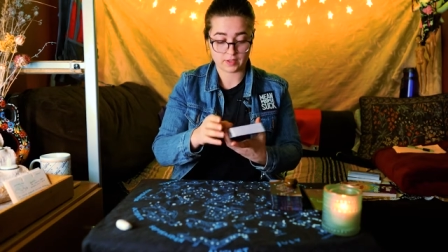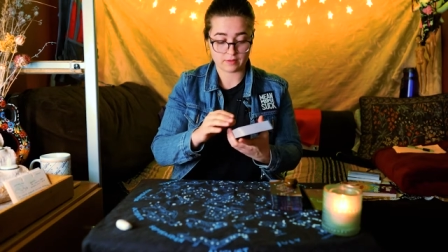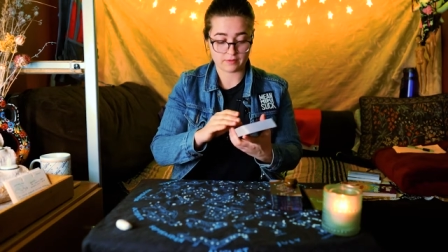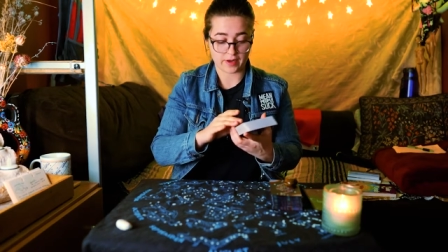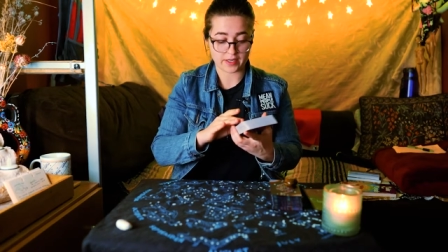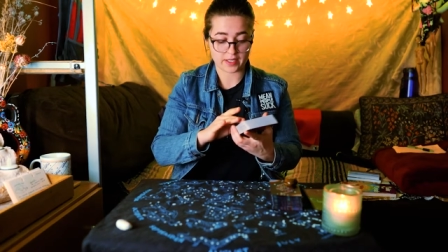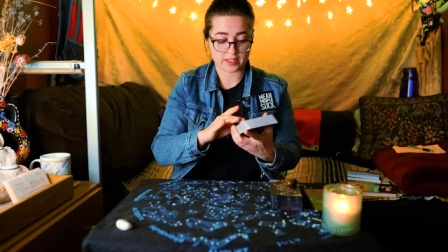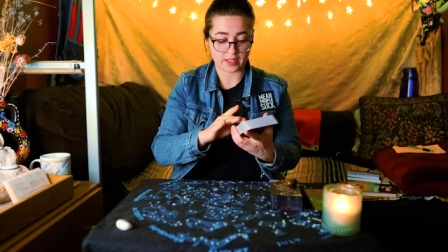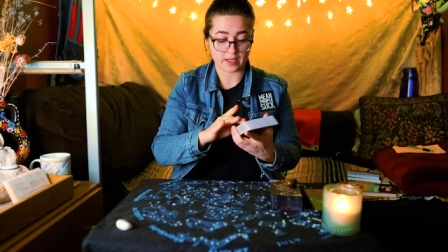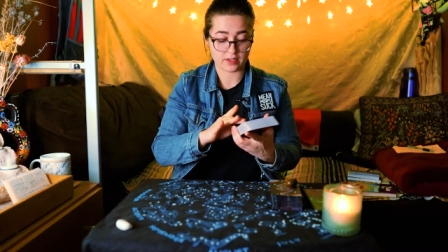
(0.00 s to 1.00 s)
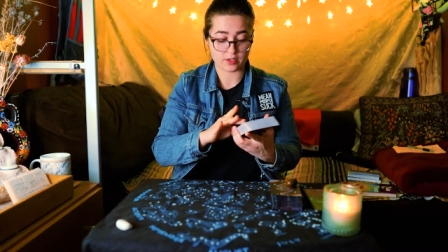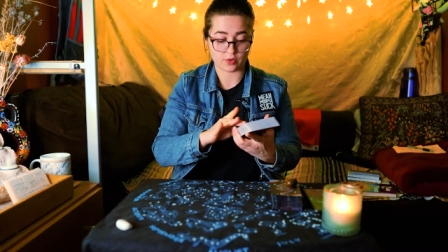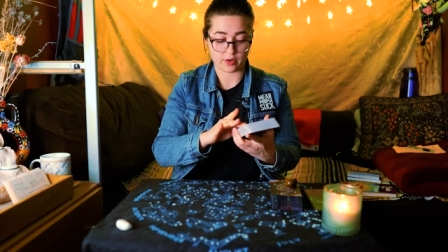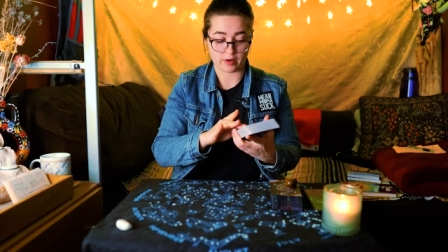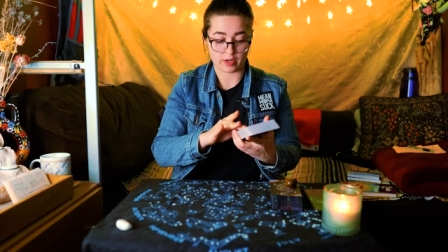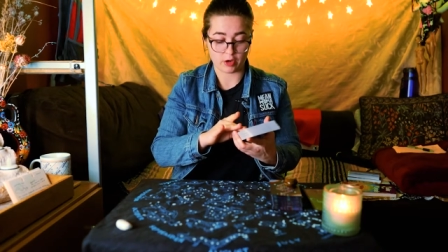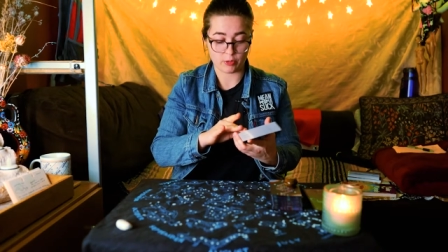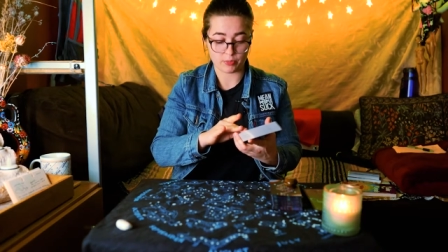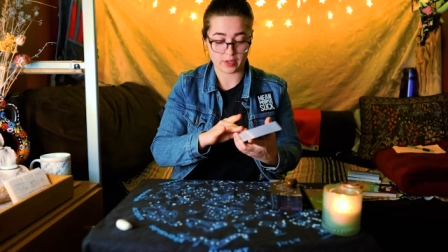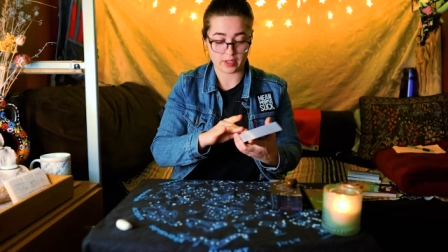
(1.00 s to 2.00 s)
Finding sanctuary,
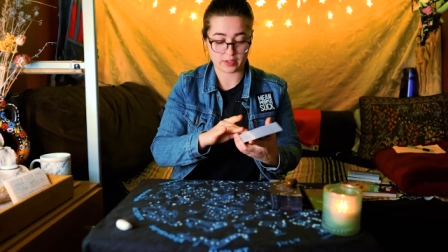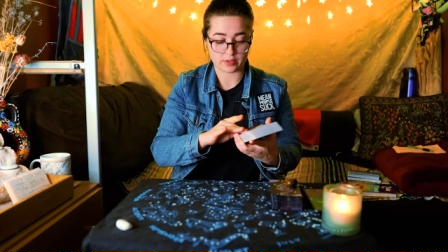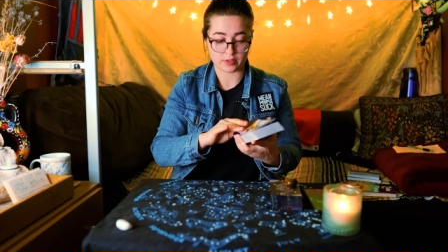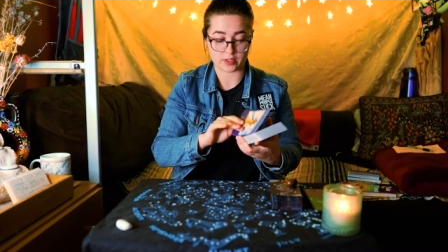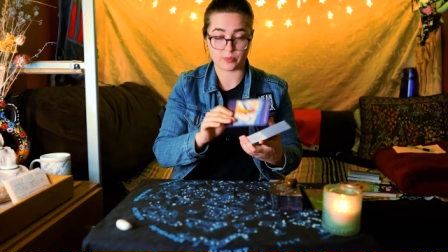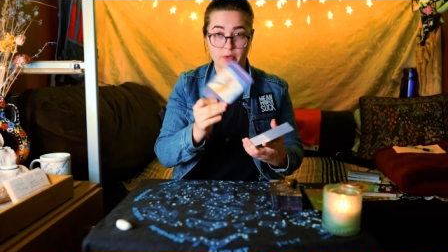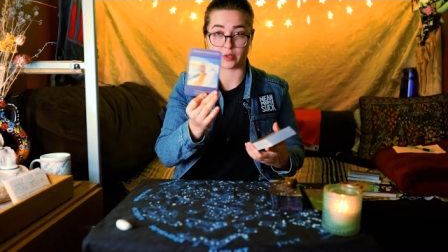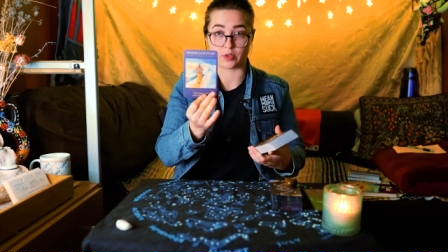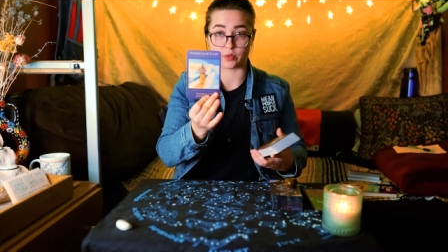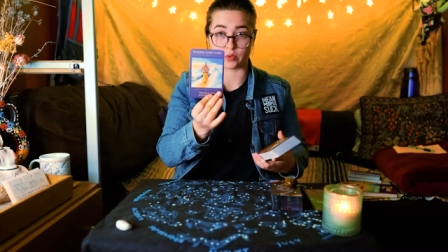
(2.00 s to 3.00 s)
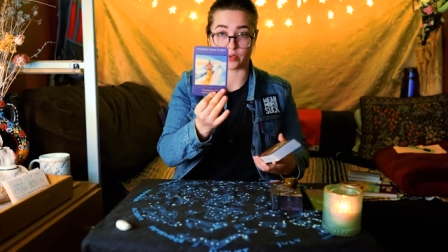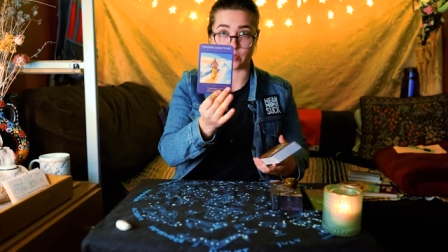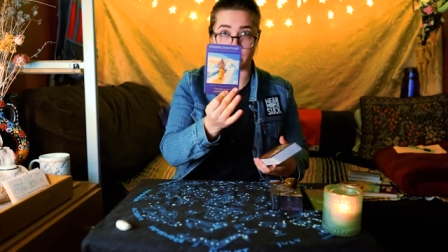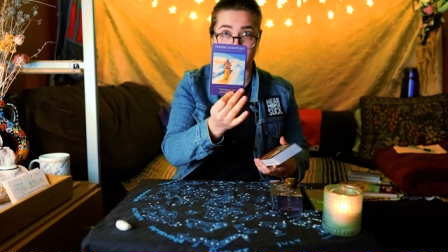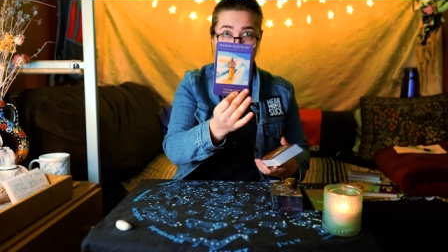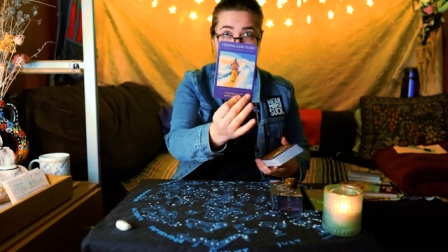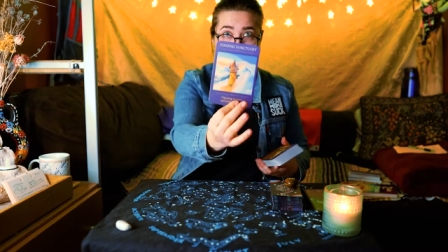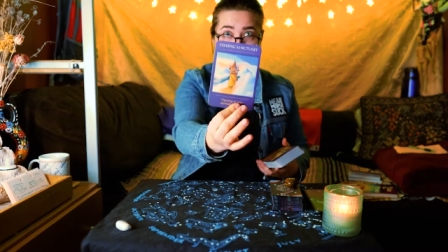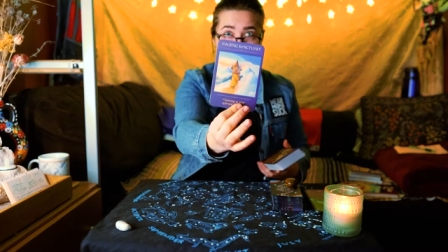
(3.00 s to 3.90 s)
opening to your spiritual source.